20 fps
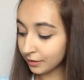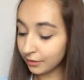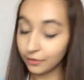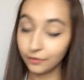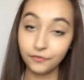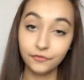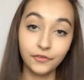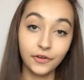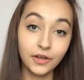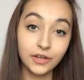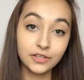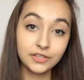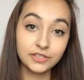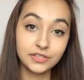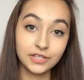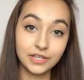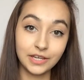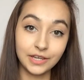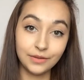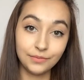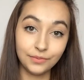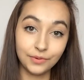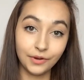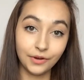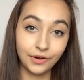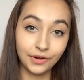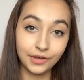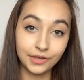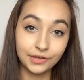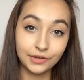The first tip
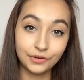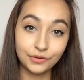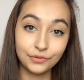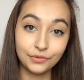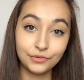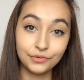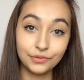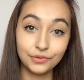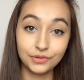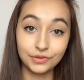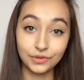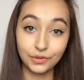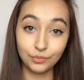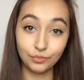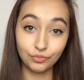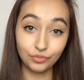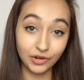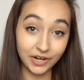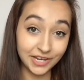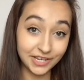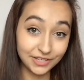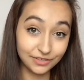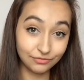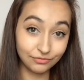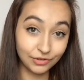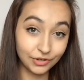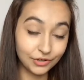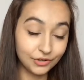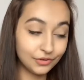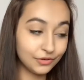I call the brace
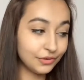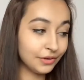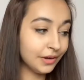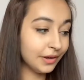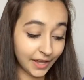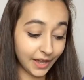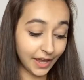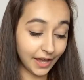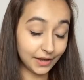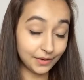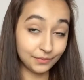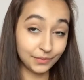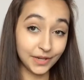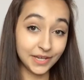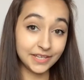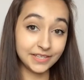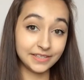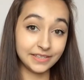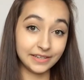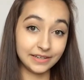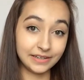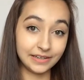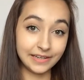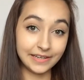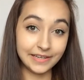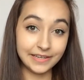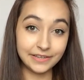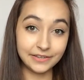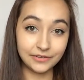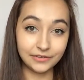rule. And
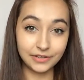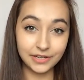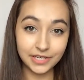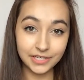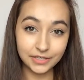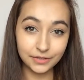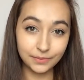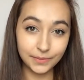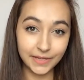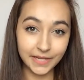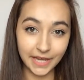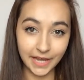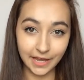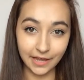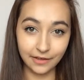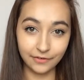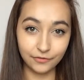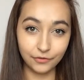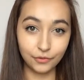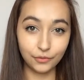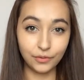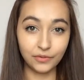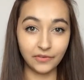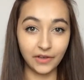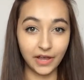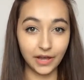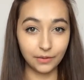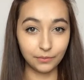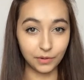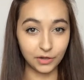basically you need to be careful with
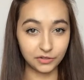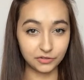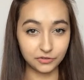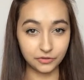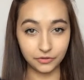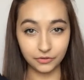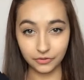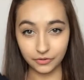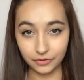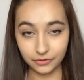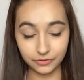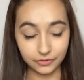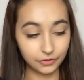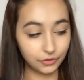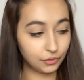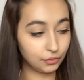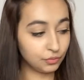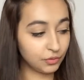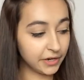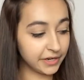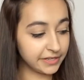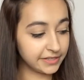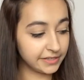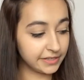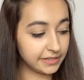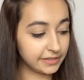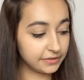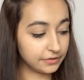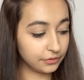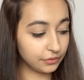how much you use your
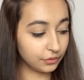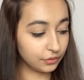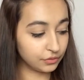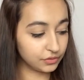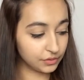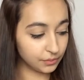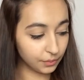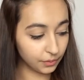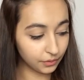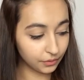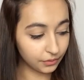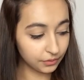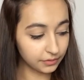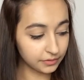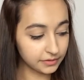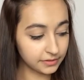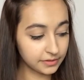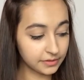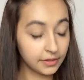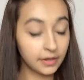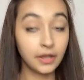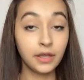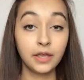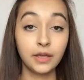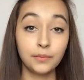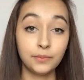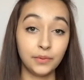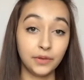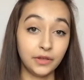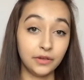braces or your supports,
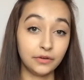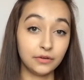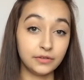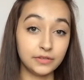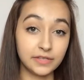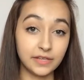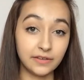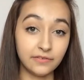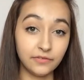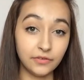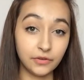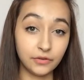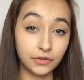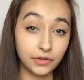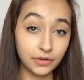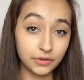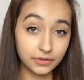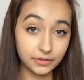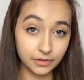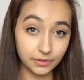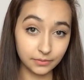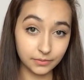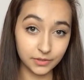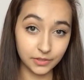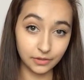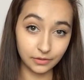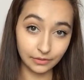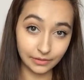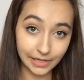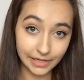because if you use them
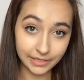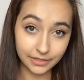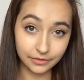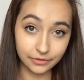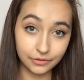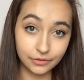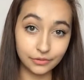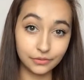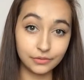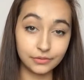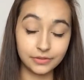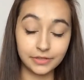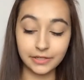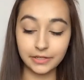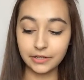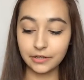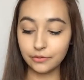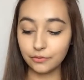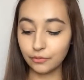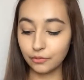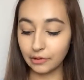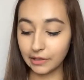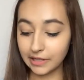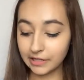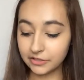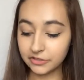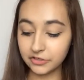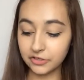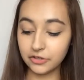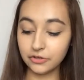too little then you will
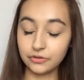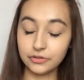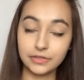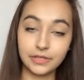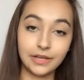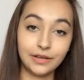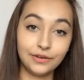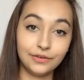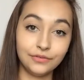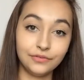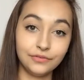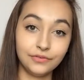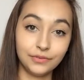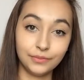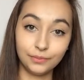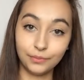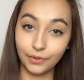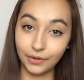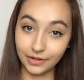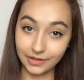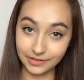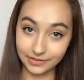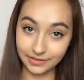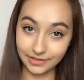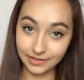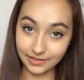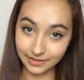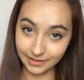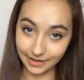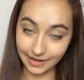injure yourself by
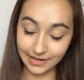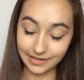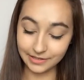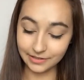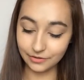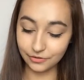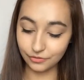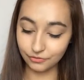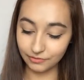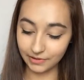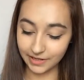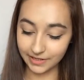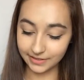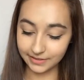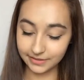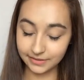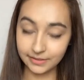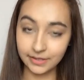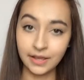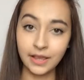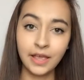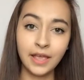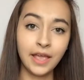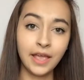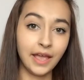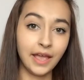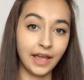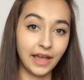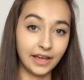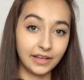dislocating your wrists
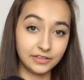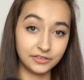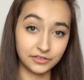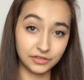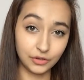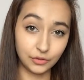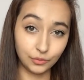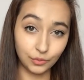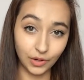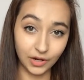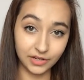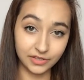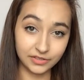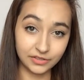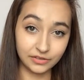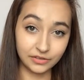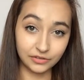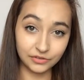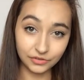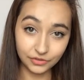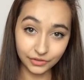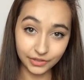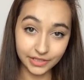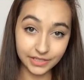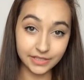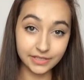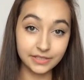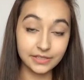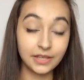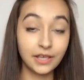and so worsen the
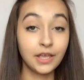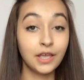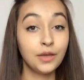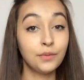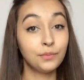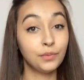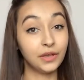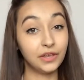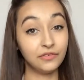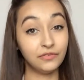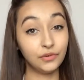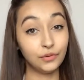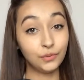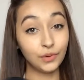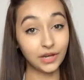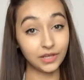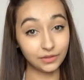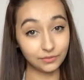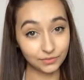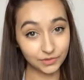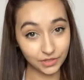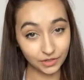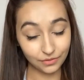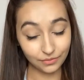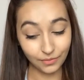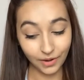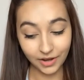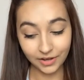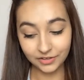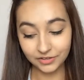joints. But if you wear them too
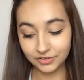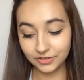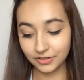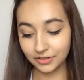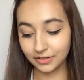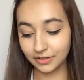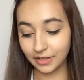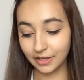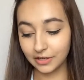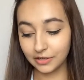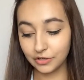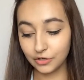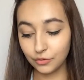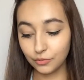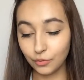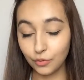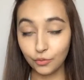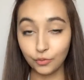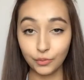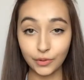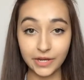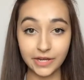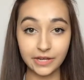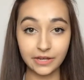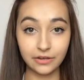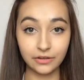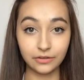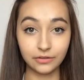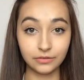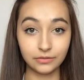much then you will
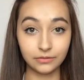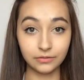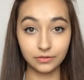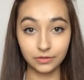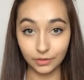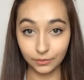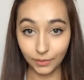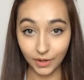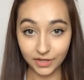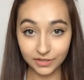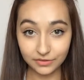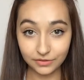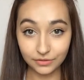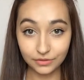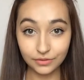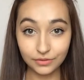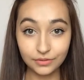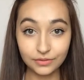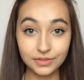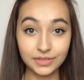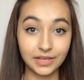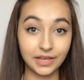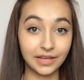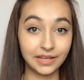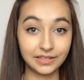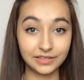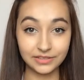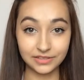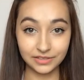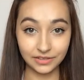weaken the muscles
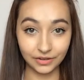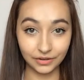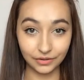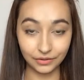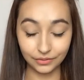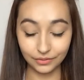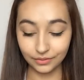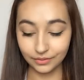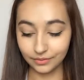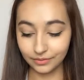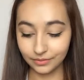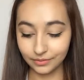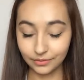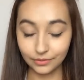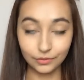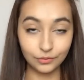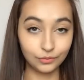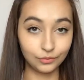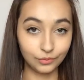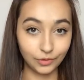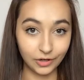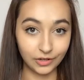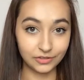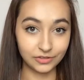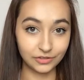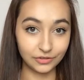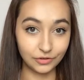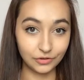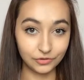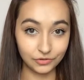and so
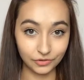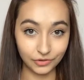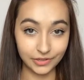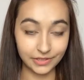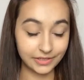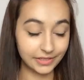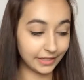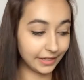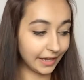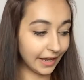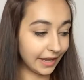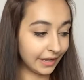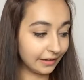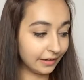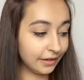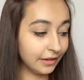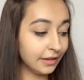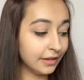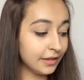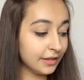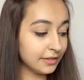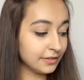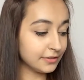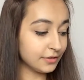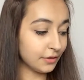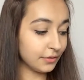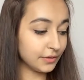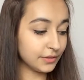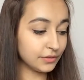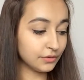worsen your joints again.
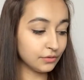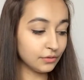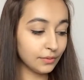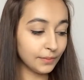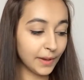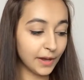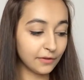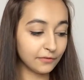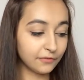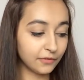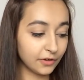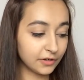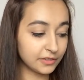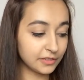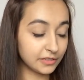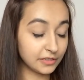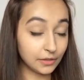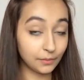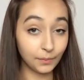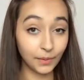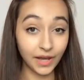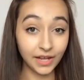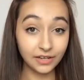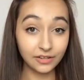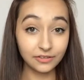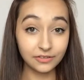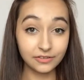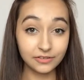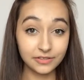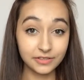So it's all about finding the
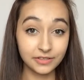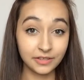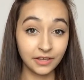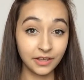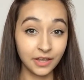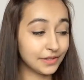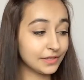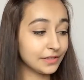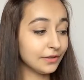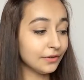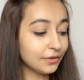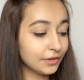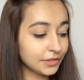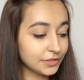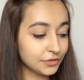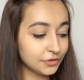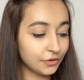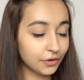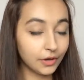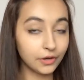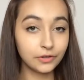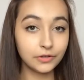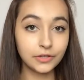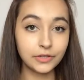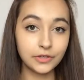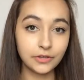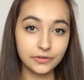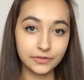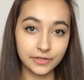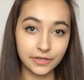balance. As long as you're only
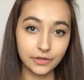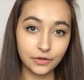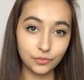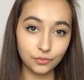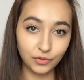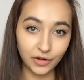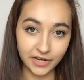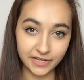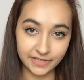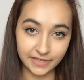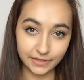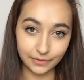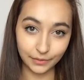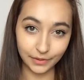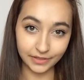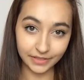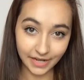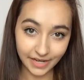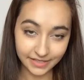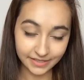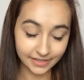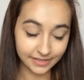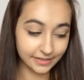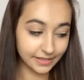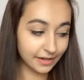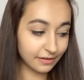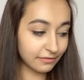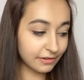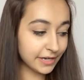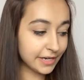using your braces when
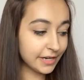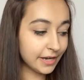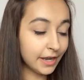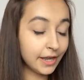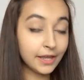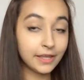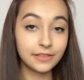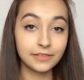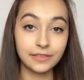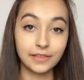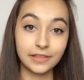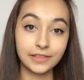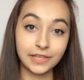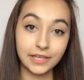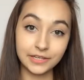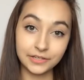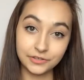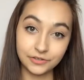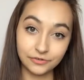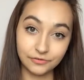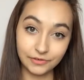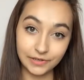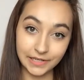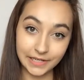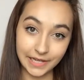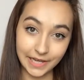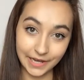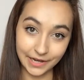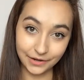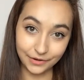necessary, then they should
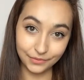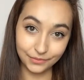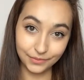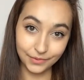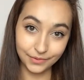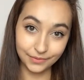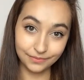really help.